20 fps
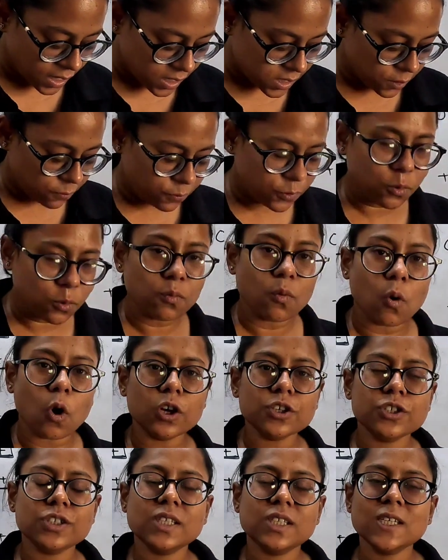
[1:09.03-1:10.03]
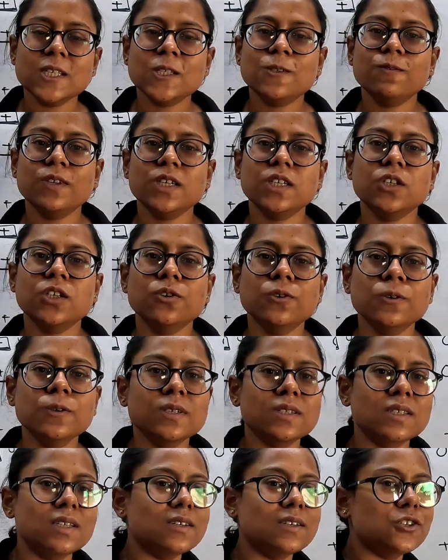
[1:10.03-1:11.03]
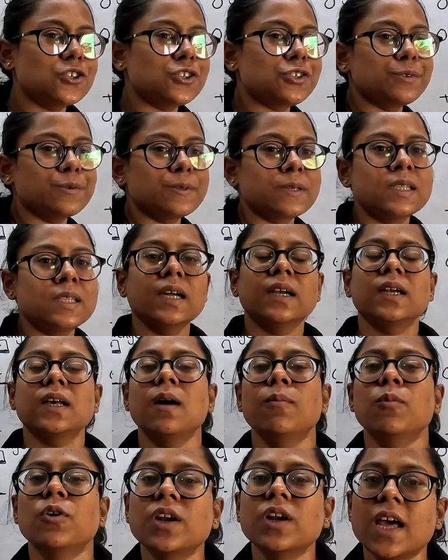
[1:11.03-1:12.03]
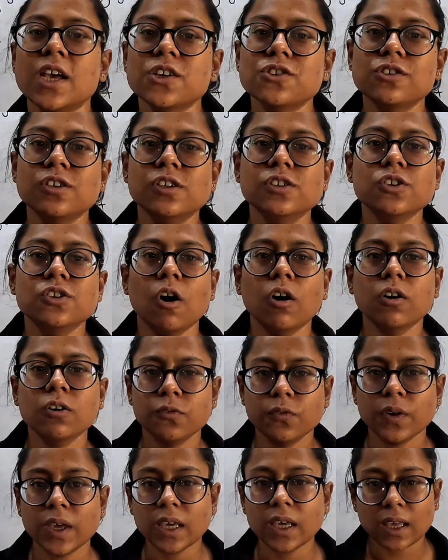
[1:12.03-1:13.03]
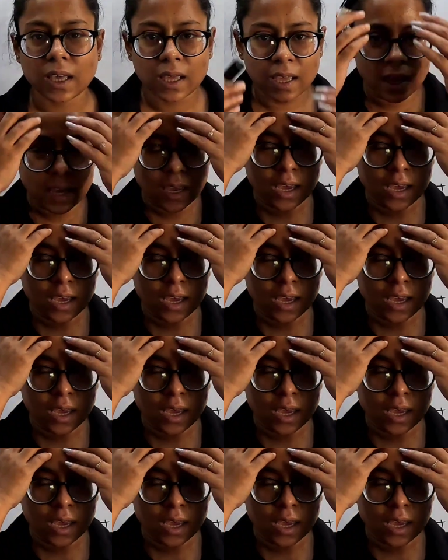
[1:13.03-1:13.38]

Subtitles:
is if you watch these videos that shows that come on National Geographic,